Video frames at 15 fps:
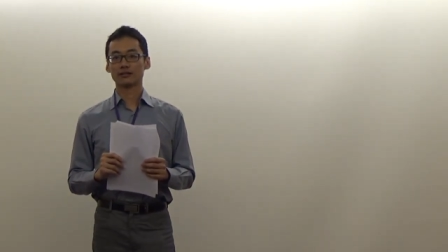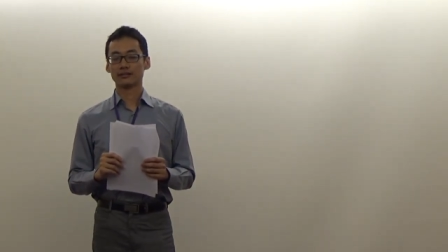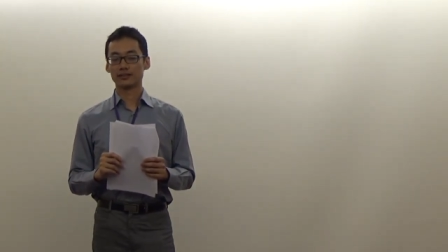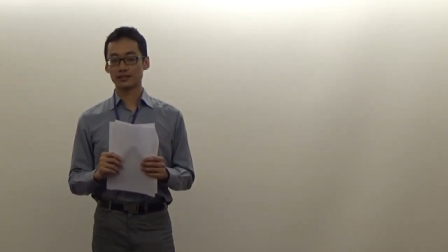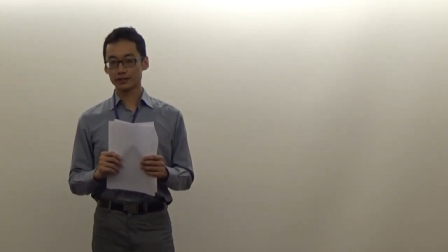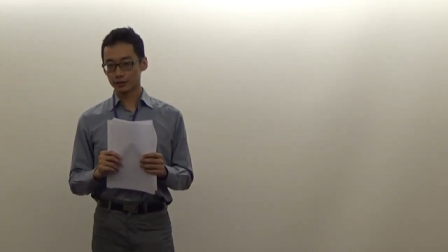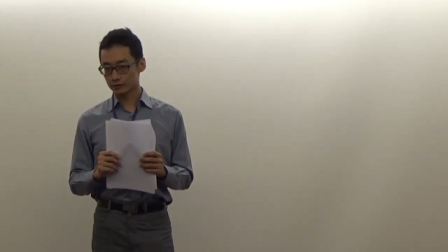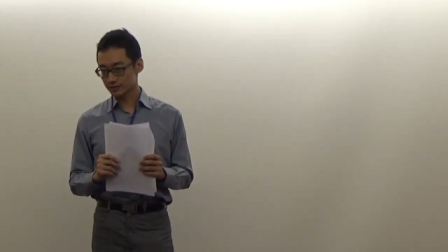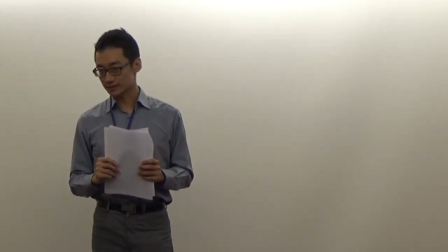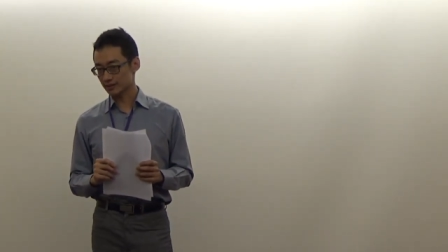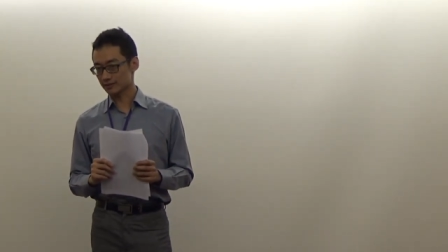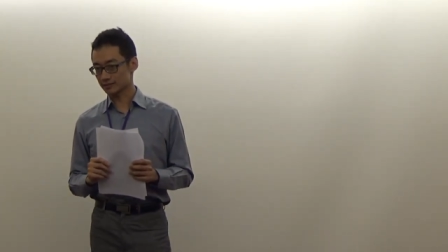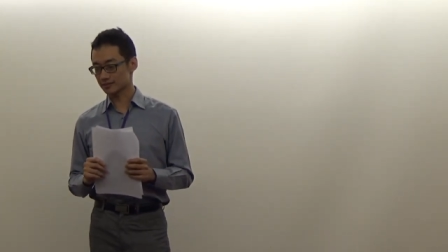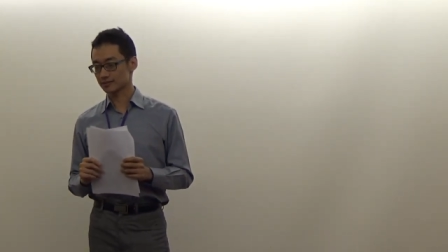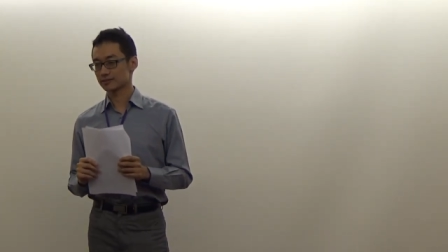learn new
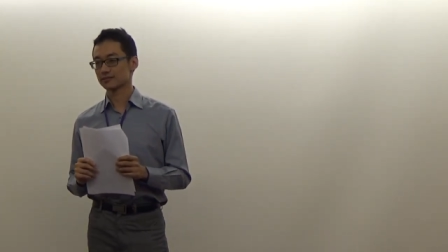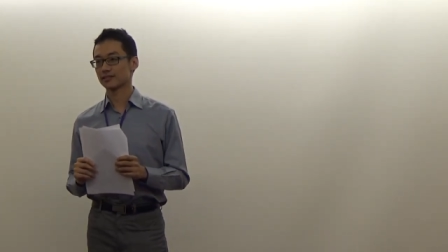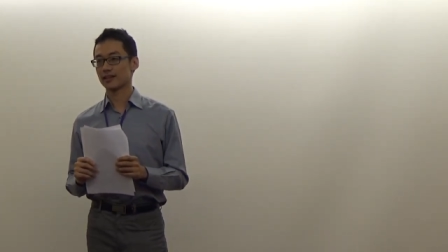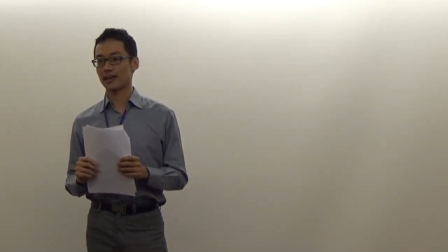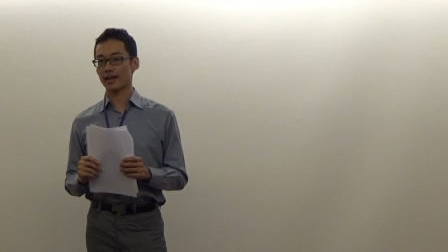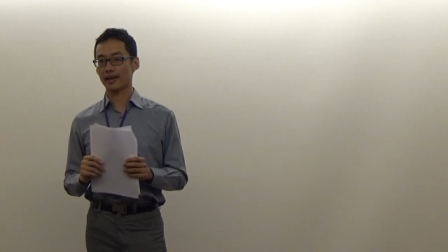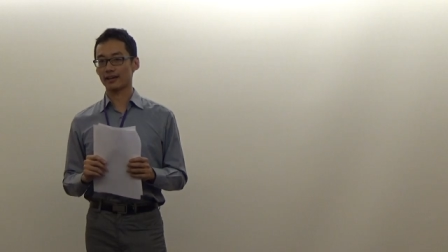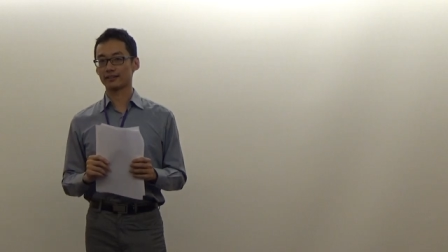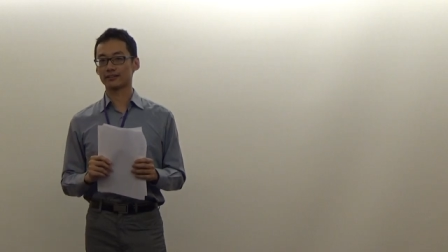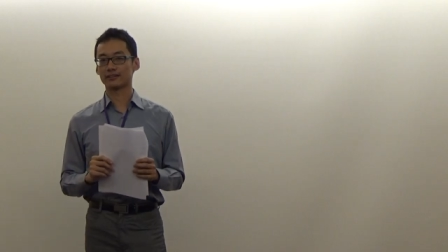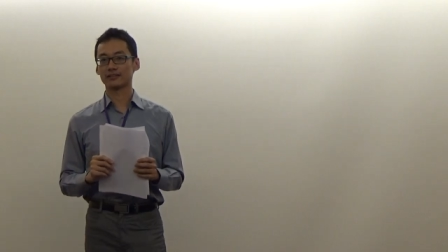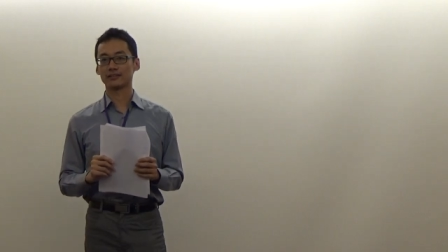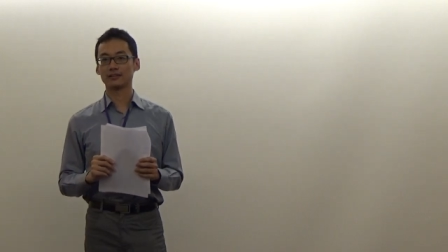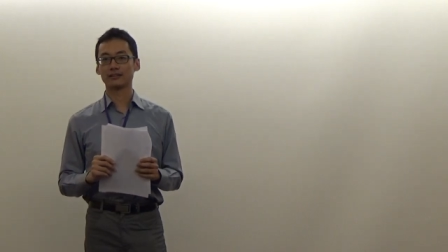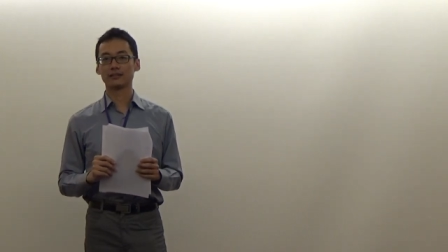things and
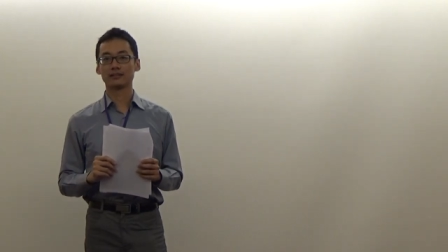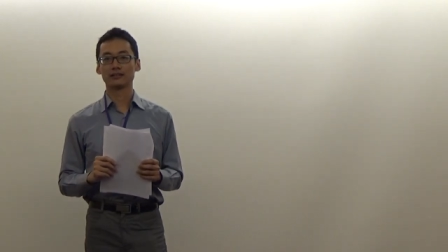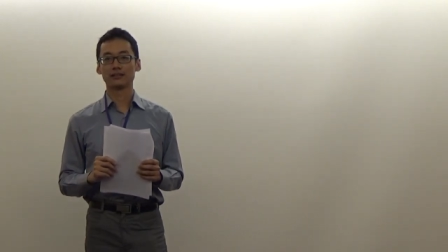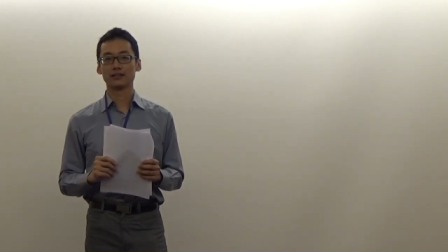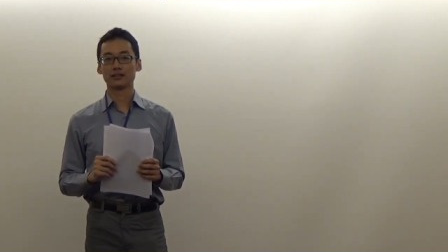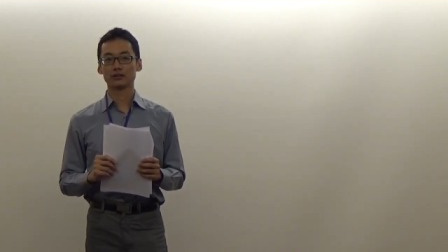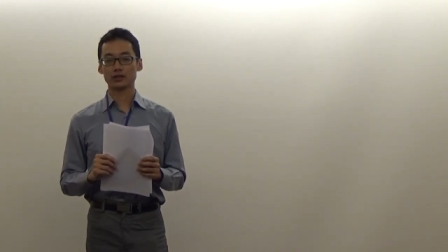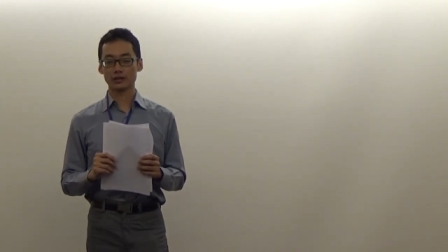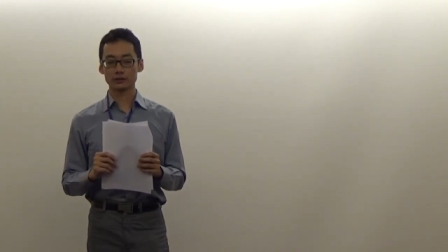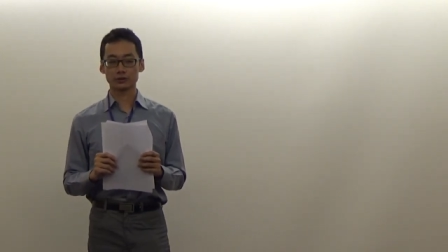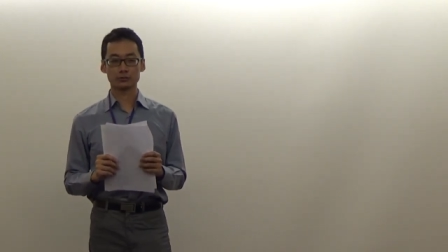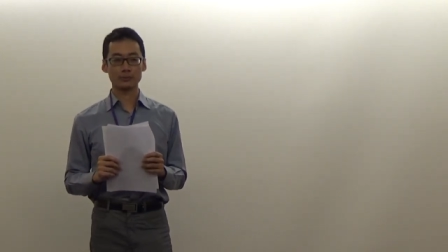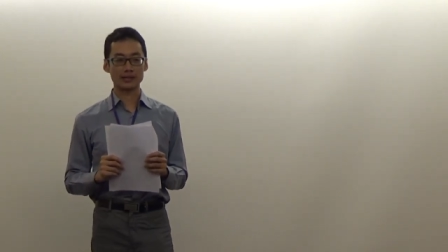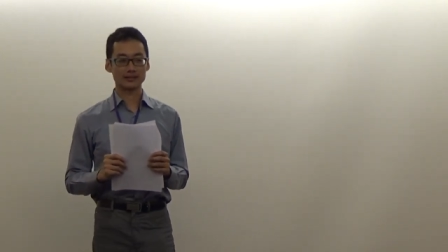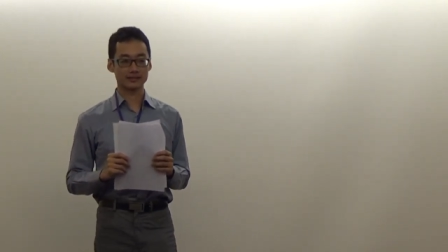challenge
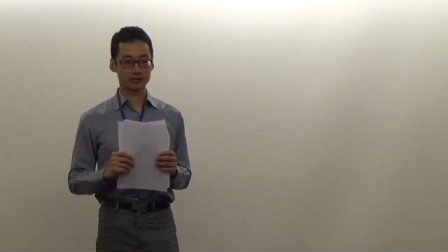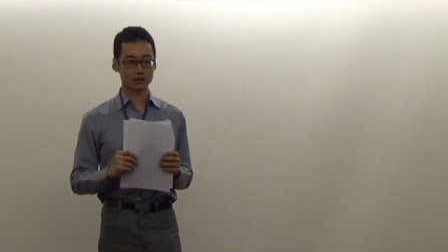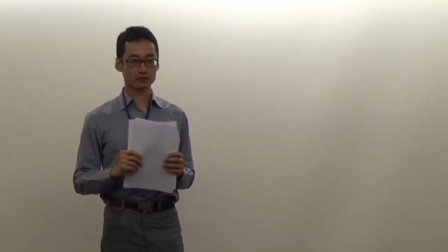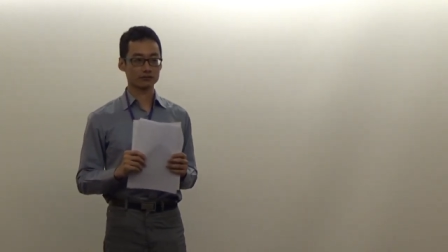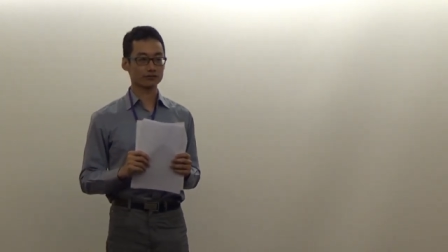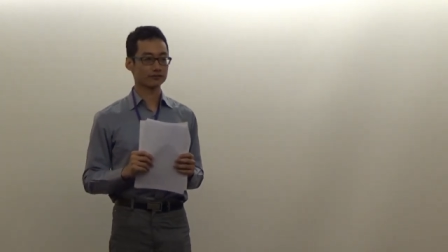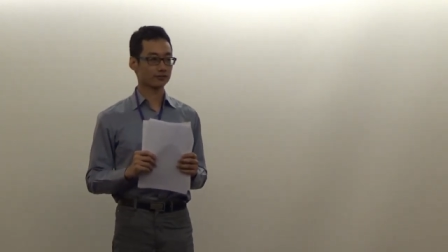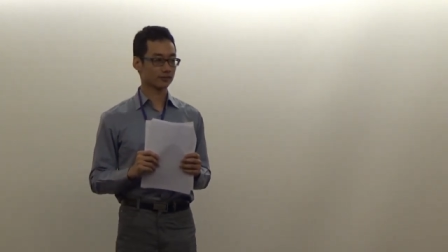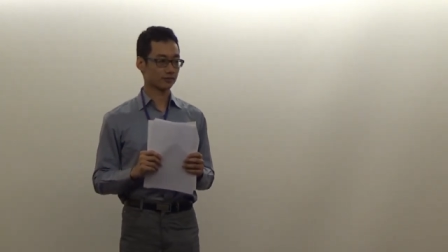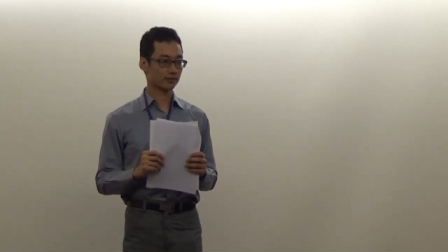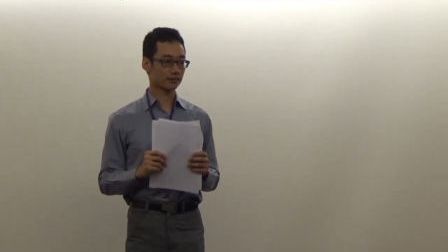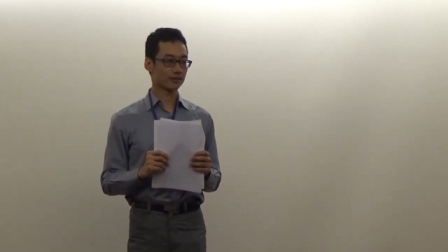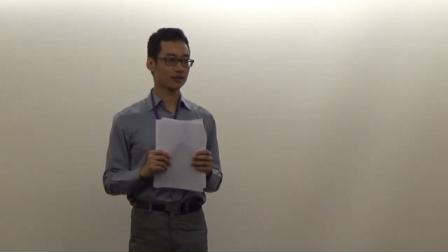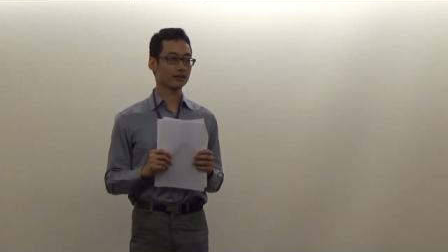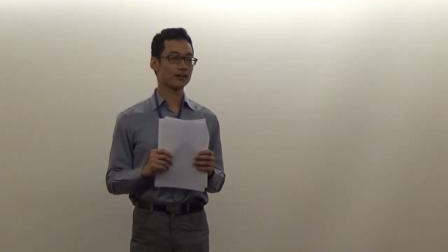myself
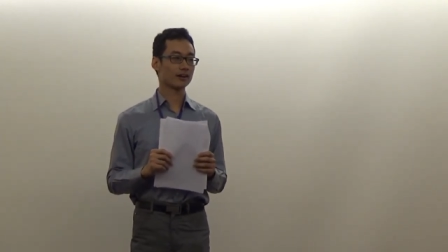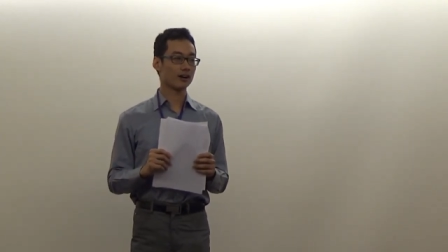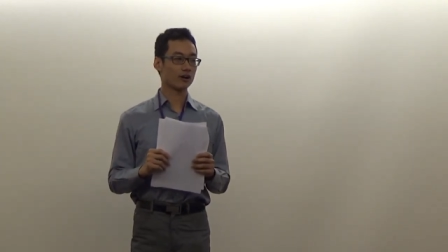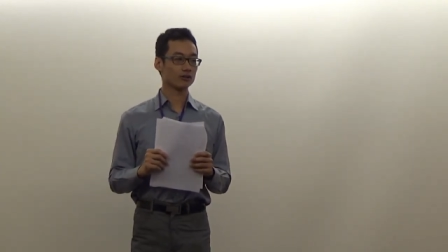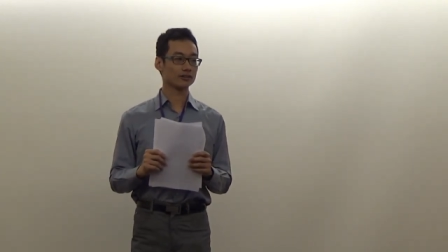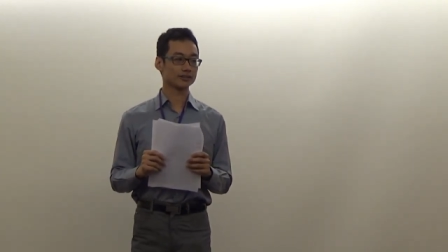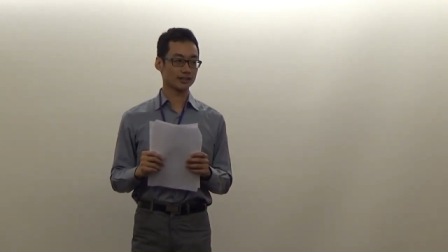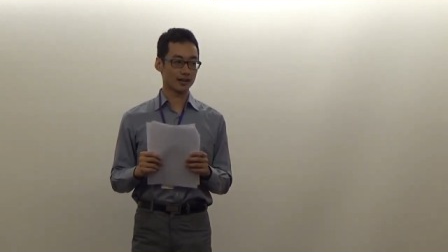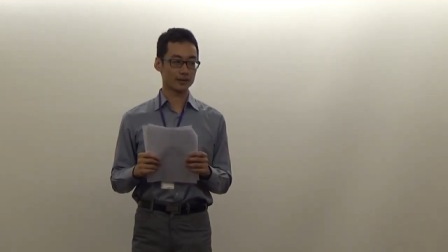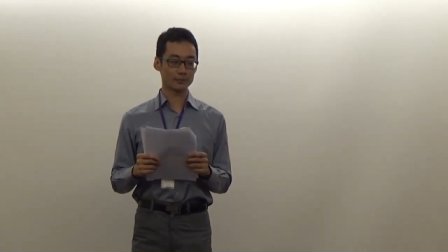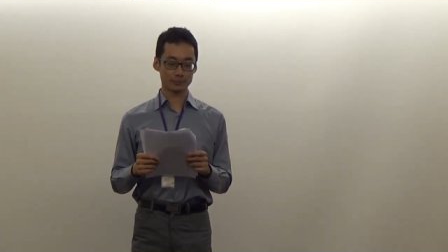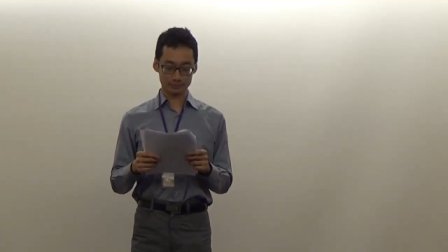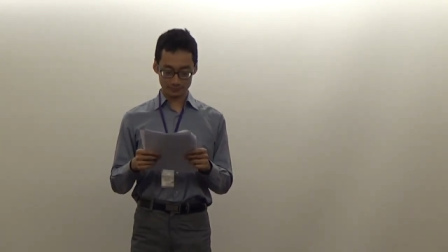all the time.